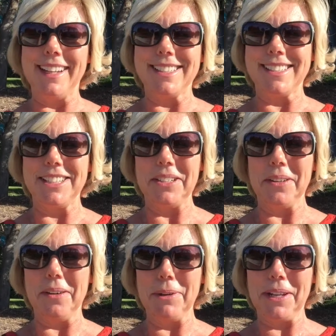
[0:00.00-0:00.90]
it's you
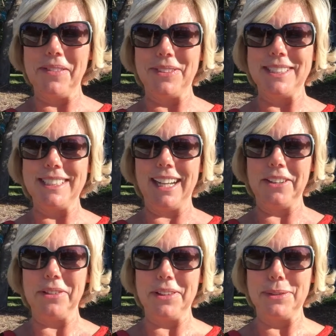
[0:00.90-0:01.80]
know I'm looking forward to telling
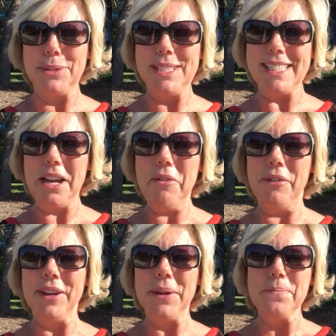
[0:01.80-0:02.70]
you all the good stuff